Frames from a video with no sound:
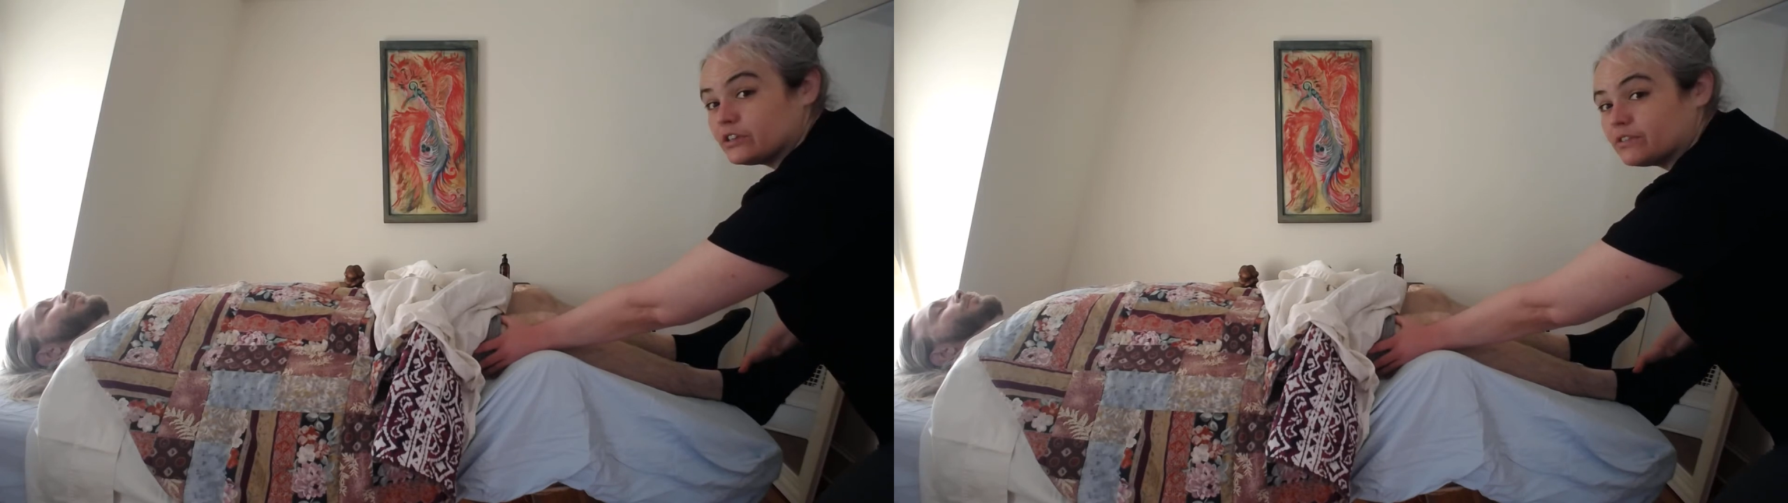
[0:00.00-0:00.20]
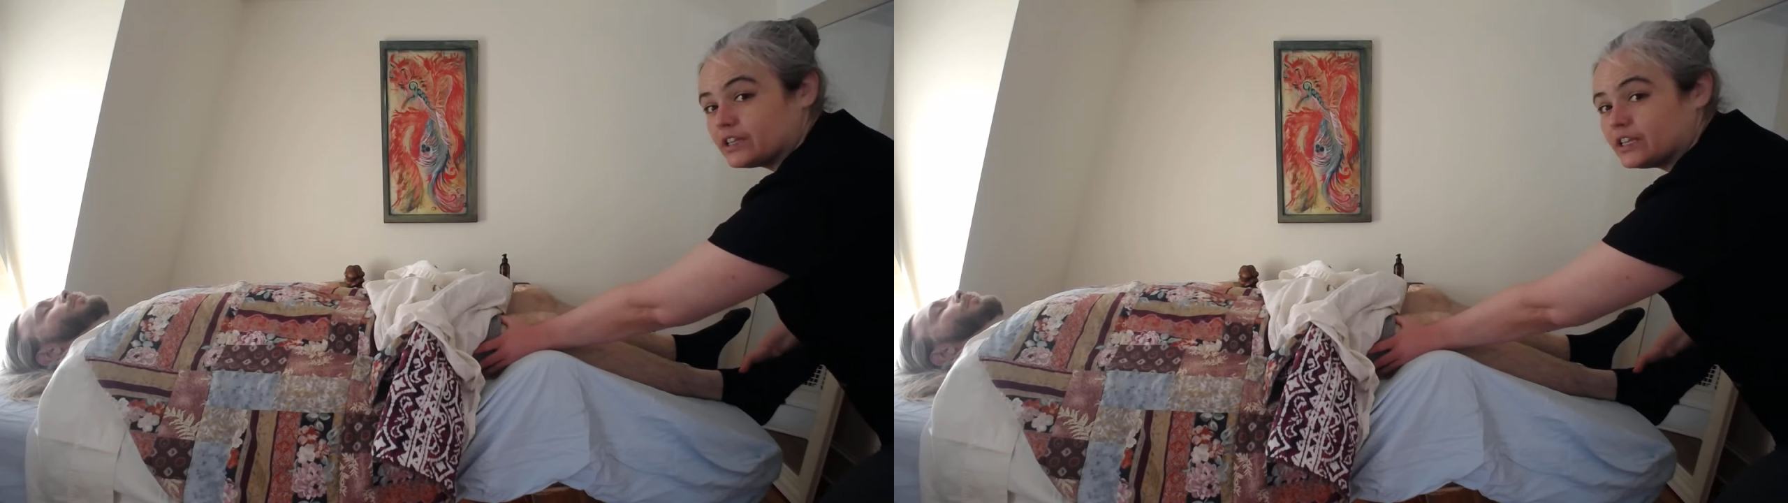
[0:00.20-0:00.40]
to
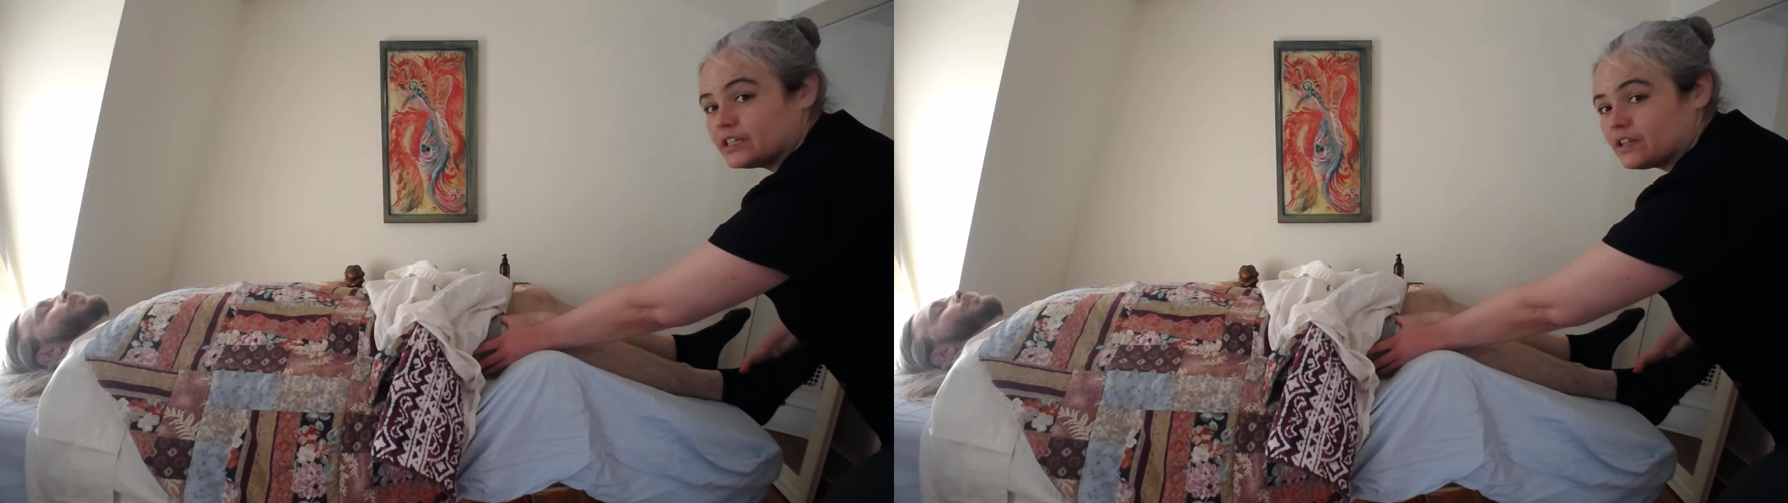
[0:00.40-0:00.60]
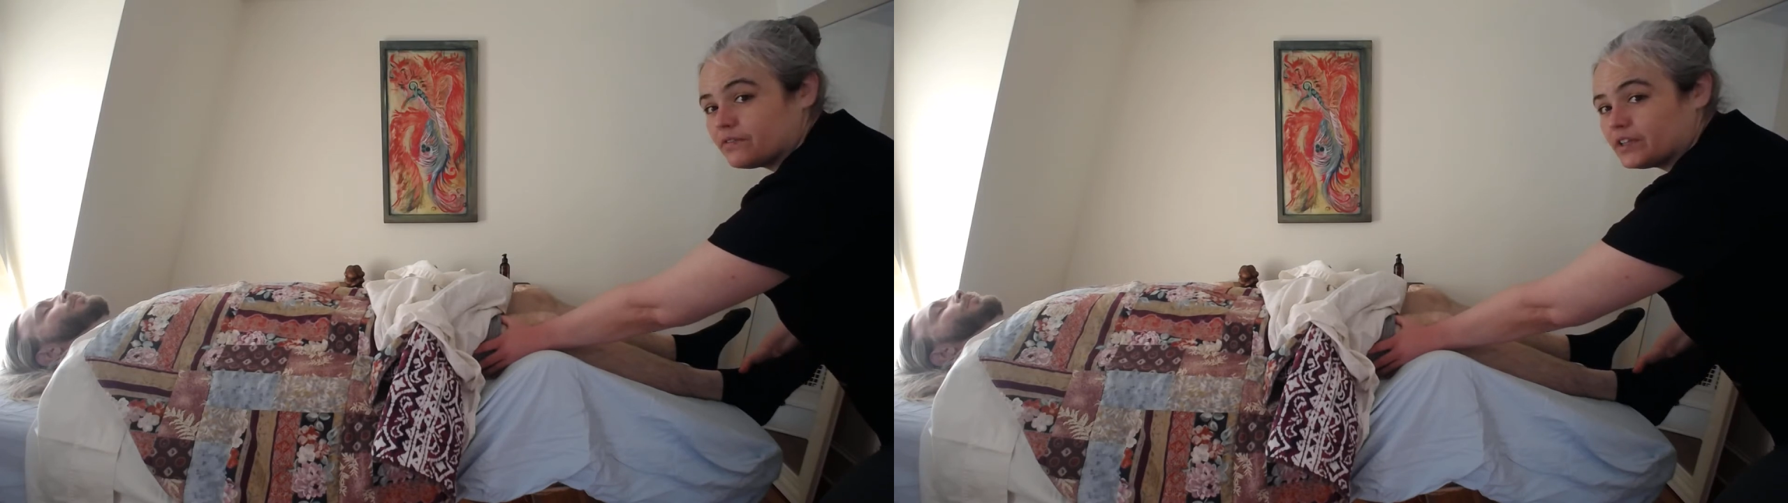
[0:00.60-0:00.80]
release
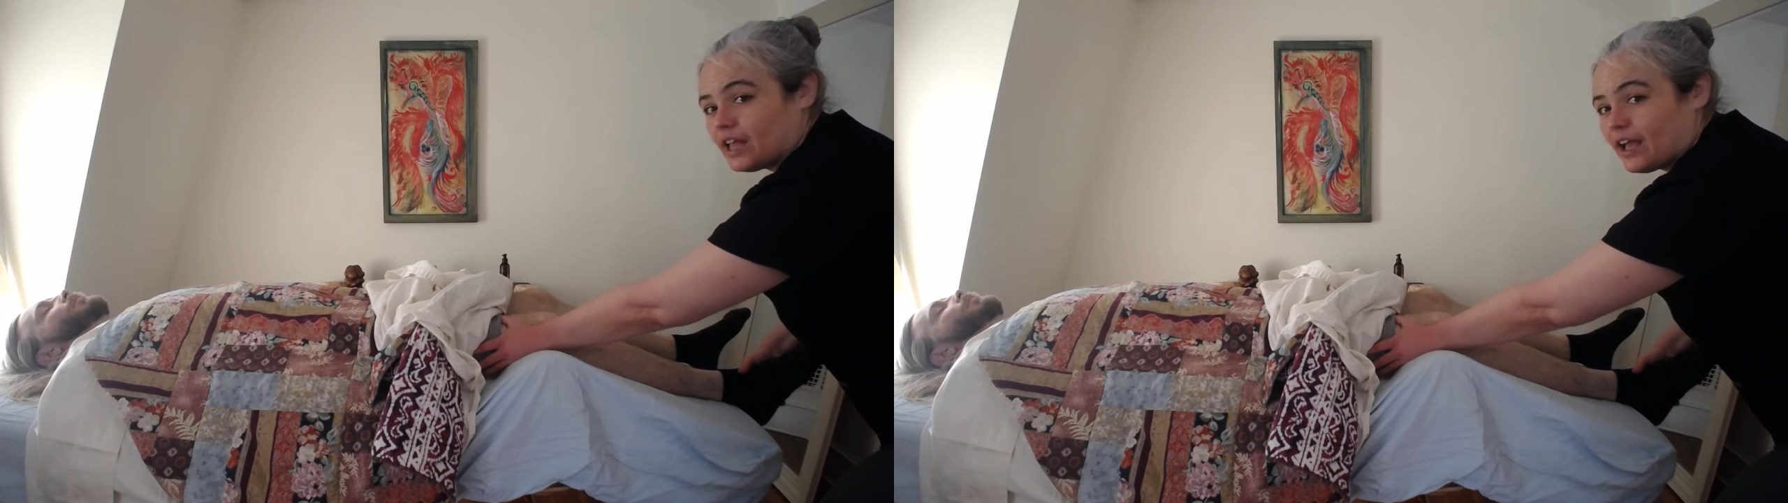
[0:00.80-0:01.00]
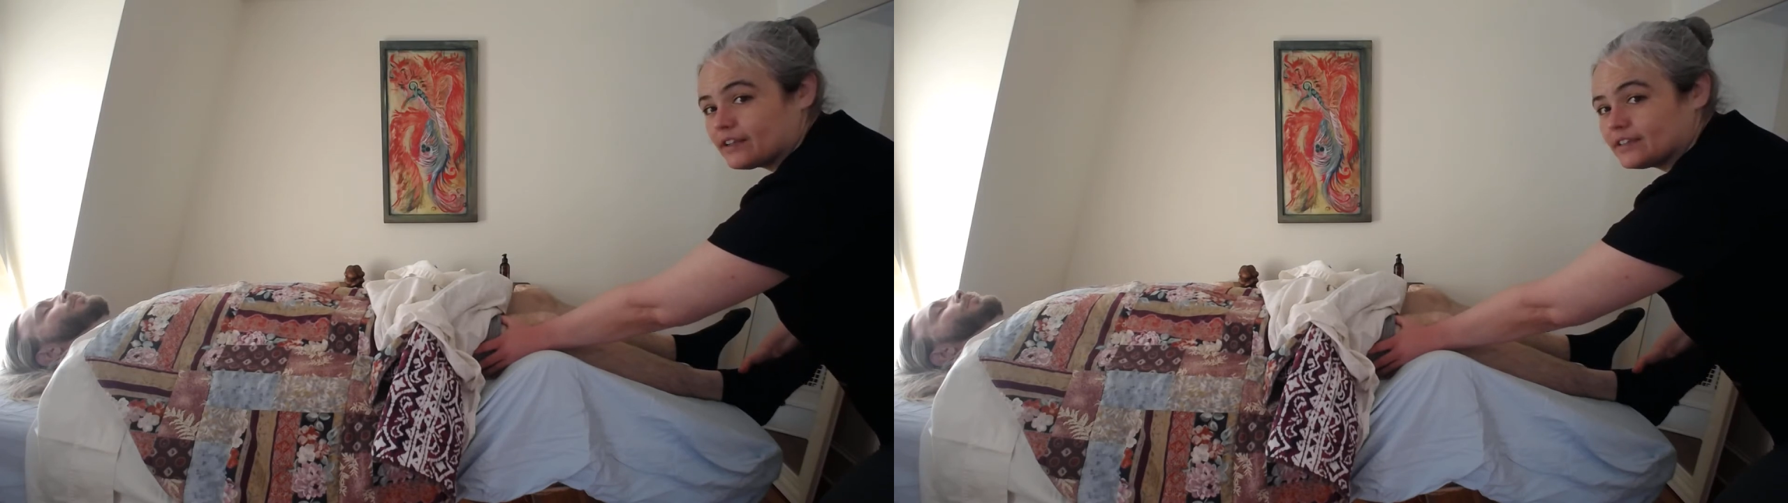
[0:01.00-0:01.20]
and relax.